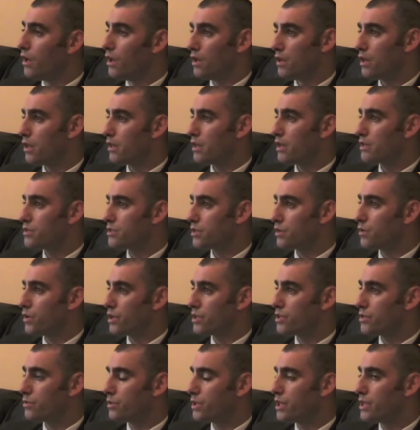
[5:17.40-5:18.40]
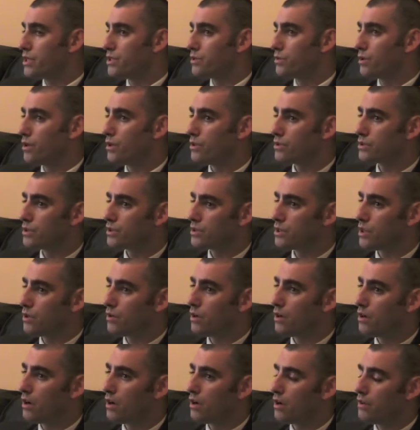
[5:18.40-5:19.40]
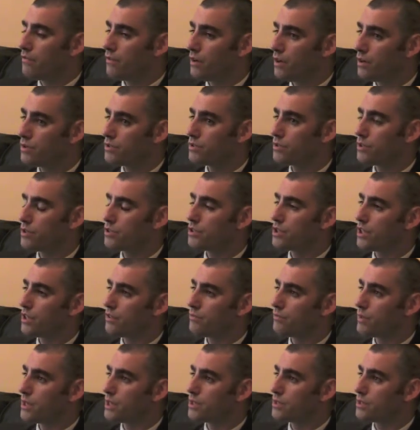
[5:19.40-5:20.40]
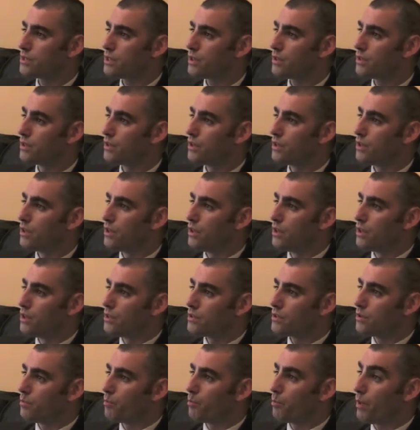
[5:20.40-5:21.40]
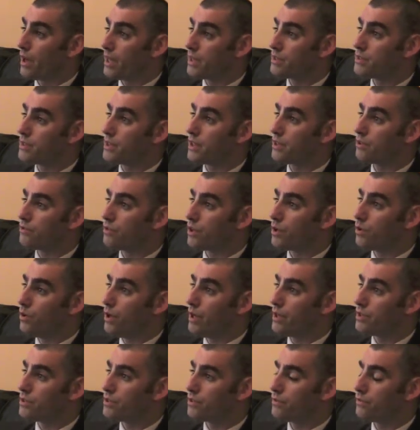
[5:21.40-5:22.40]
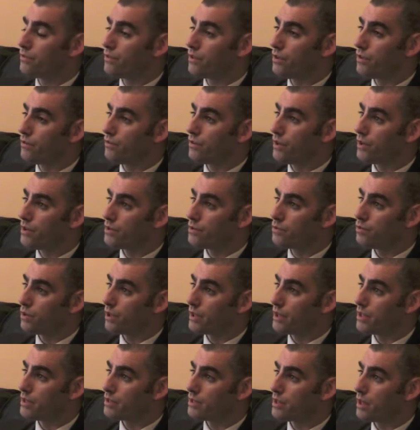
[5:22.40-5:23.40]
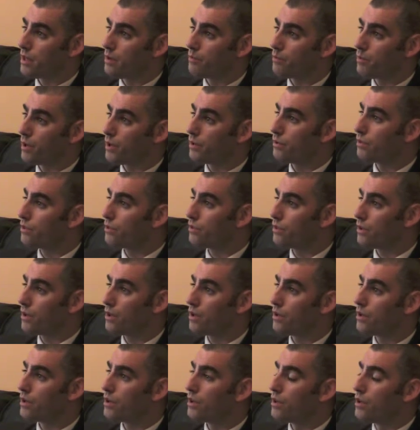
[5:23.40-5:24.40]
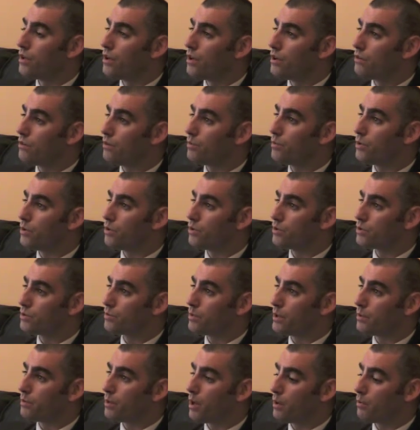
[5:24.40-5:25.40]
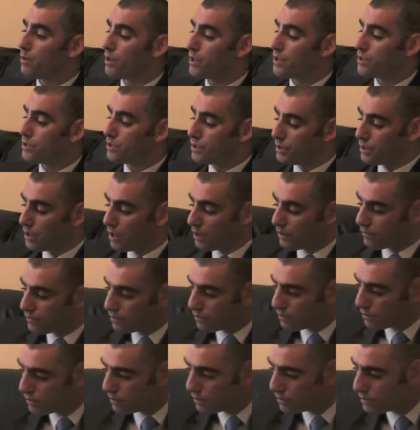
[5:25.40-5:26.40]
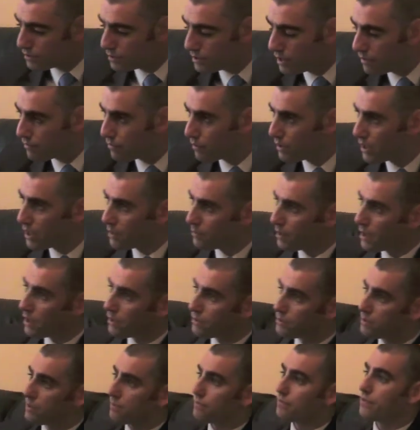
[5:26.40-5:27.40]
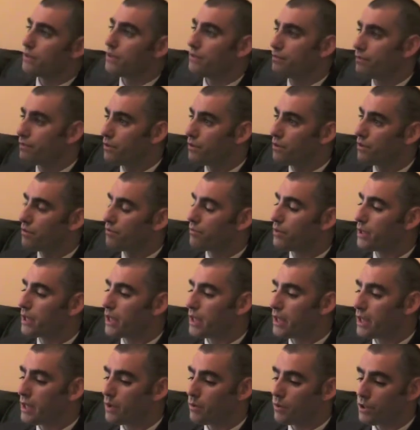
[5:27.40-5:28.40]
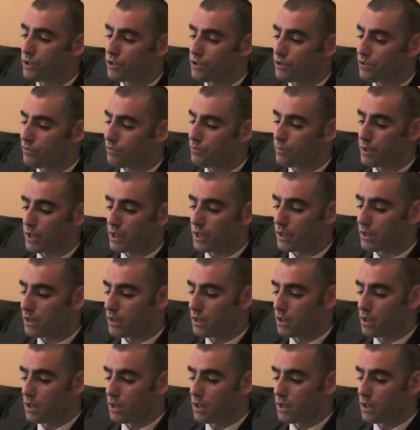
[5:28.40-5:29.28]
That's the question we need to ask. And so I've asked the Chief Minister some basic requests. The first one is that both reports be published. I've got several emails in front of me here which have been